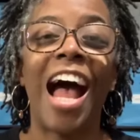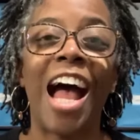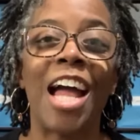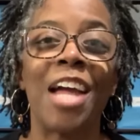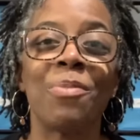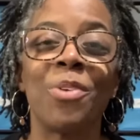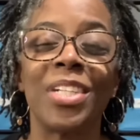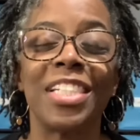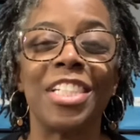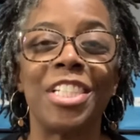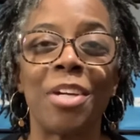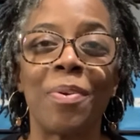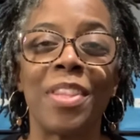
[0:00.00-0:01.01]
I'm going to
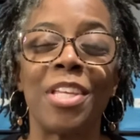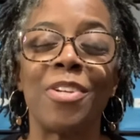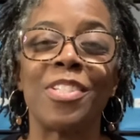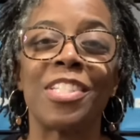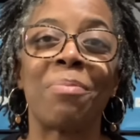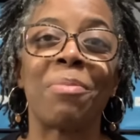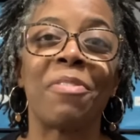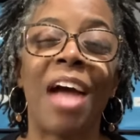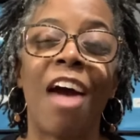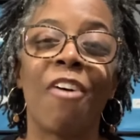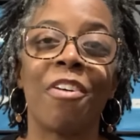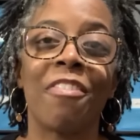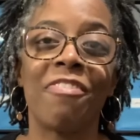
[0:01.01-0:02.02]
share with you some of
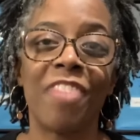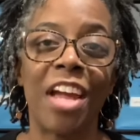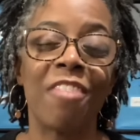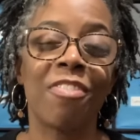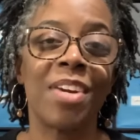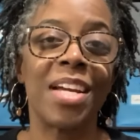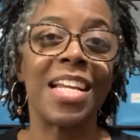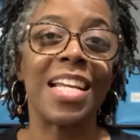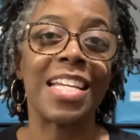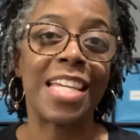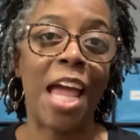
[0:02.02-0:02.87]
our favorite